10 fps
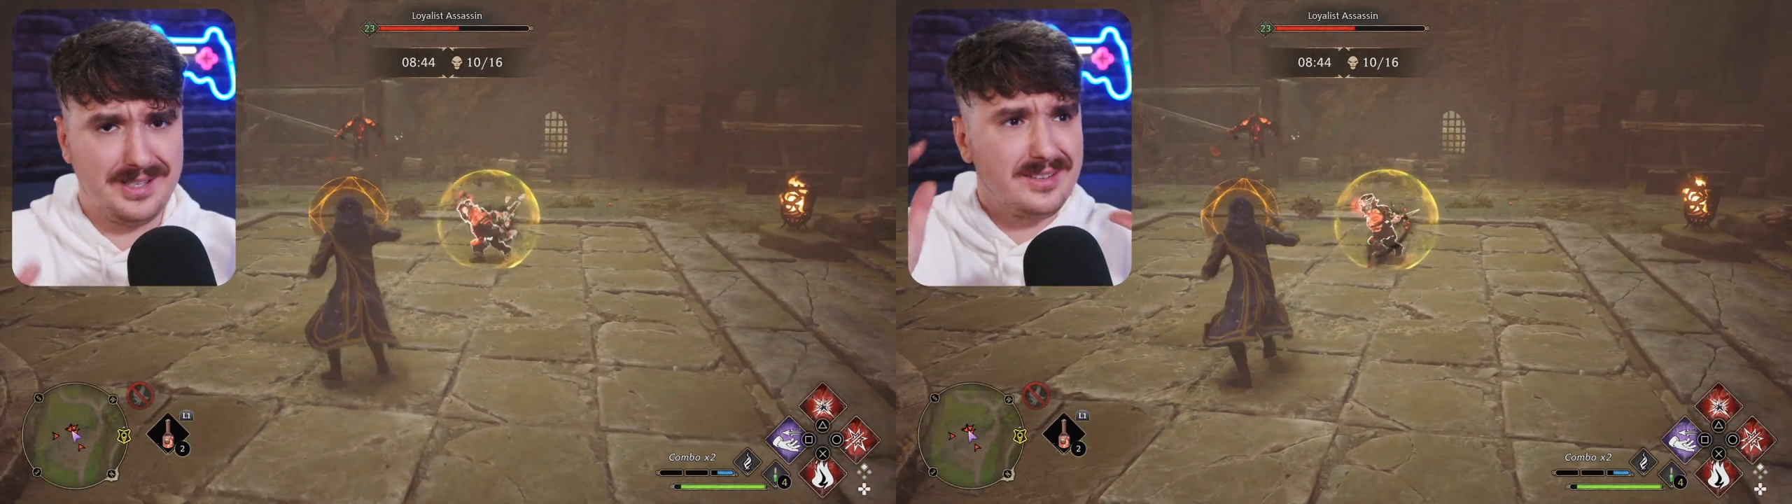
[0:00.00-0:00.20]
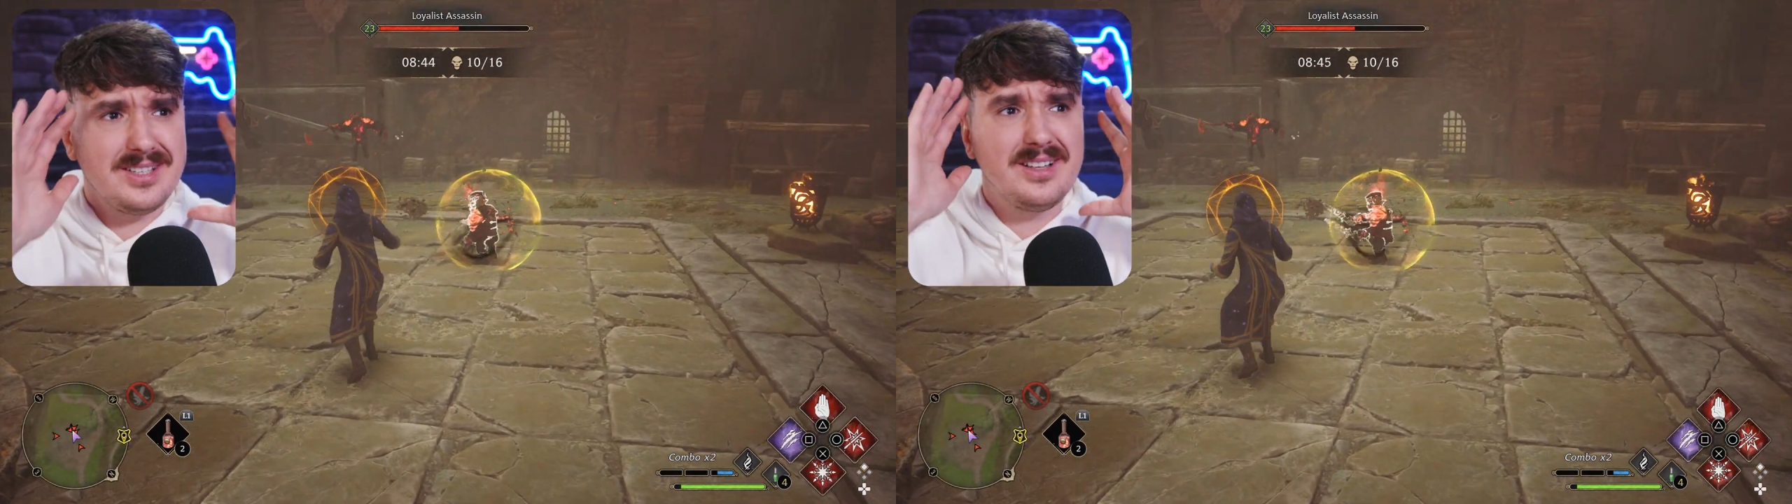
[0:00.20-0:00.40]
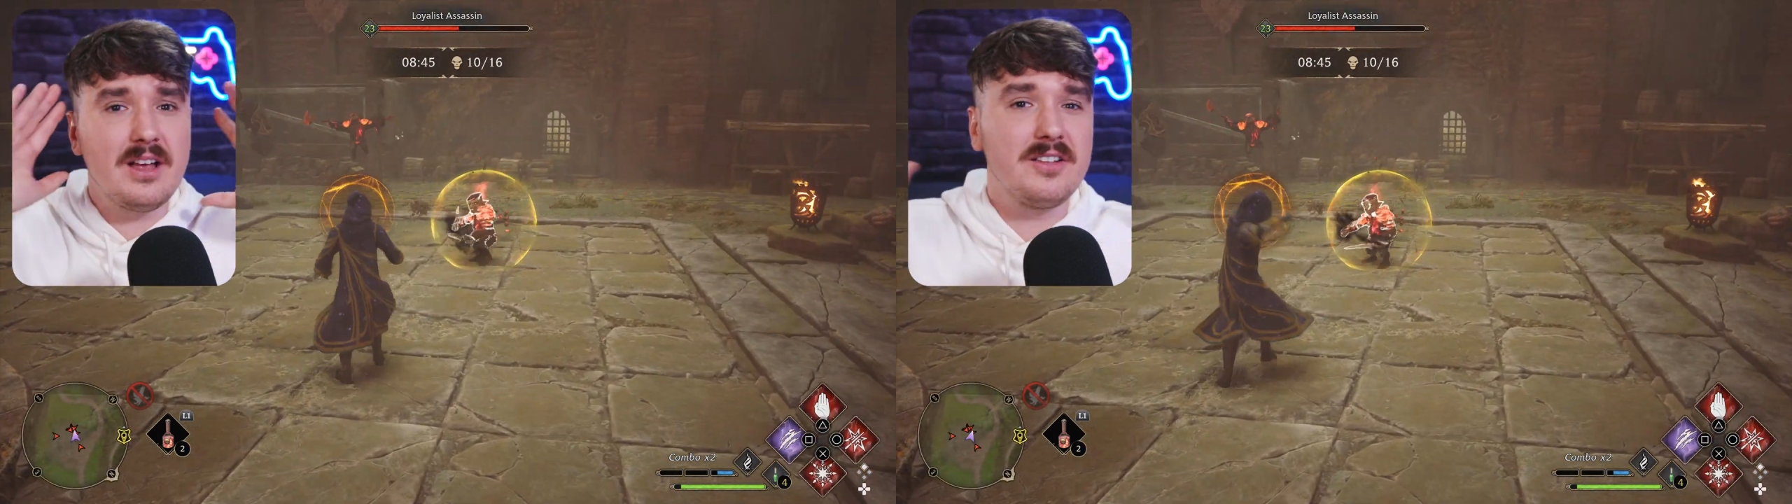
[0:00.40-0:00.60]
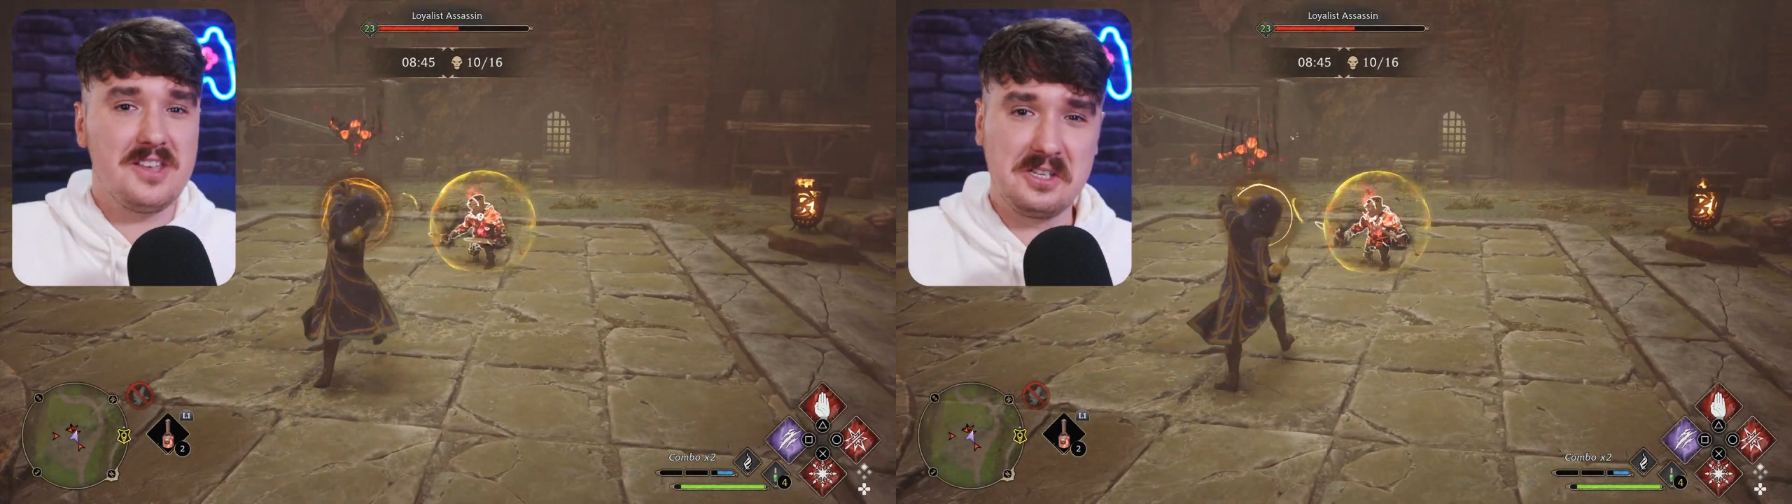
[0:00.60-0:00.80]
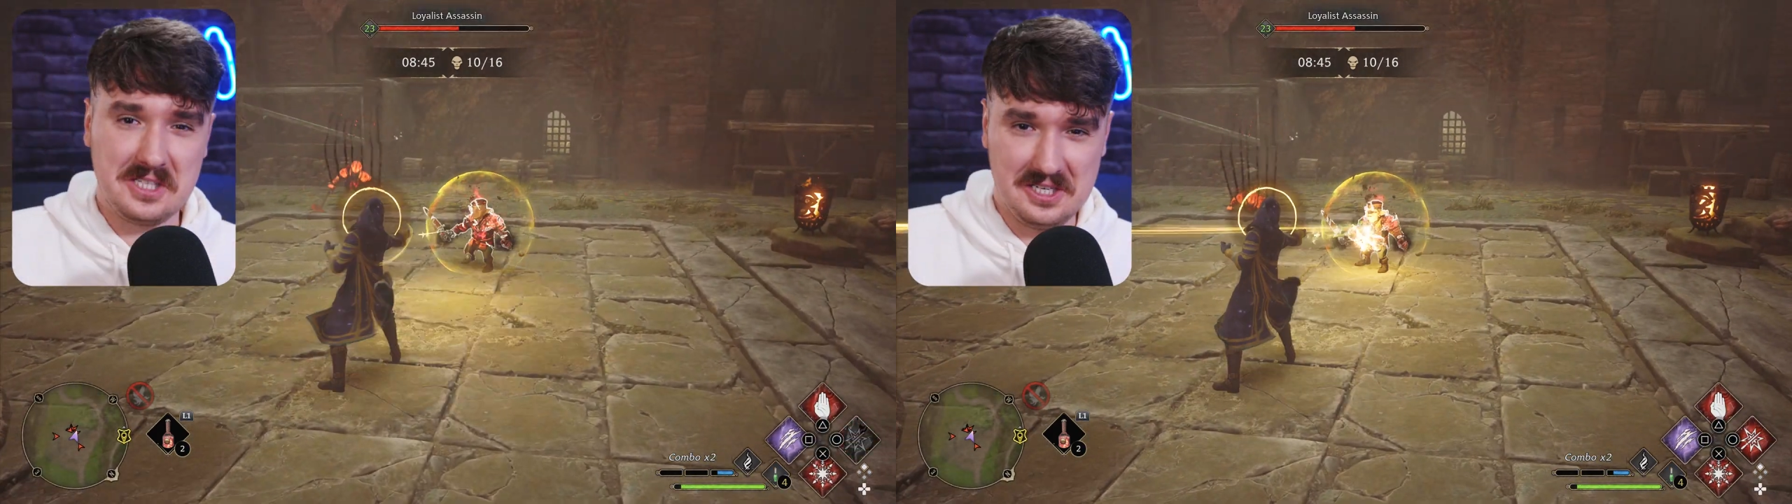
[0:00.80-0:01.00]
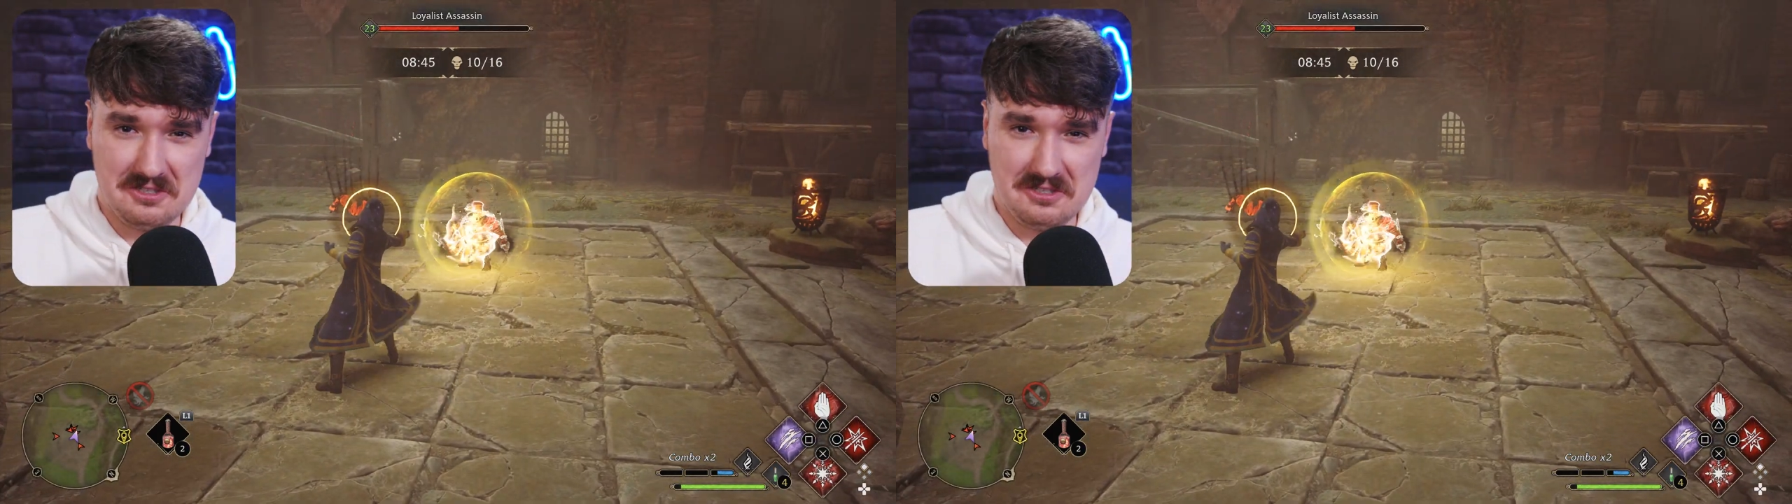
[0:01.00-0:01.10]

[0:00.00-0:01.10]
They did a lot of things in the